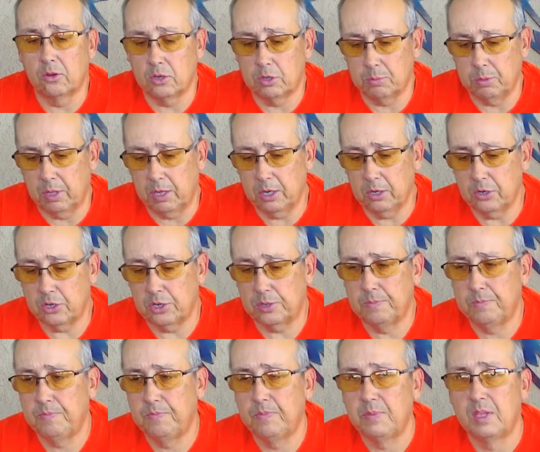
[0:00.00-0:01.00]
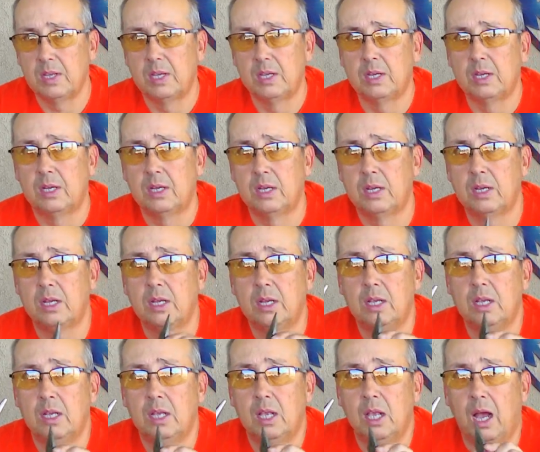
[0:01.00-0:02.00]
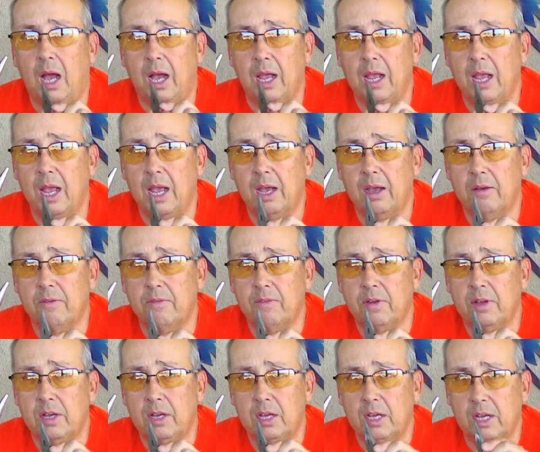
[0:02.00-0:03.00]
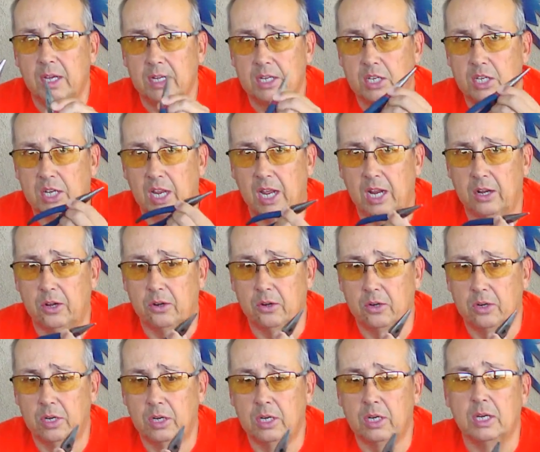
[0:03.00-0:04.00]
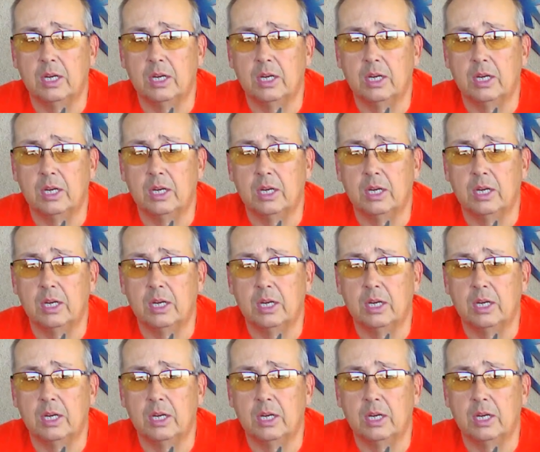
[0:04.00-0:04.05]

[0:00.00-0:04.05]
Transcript: pliers. I have a standard,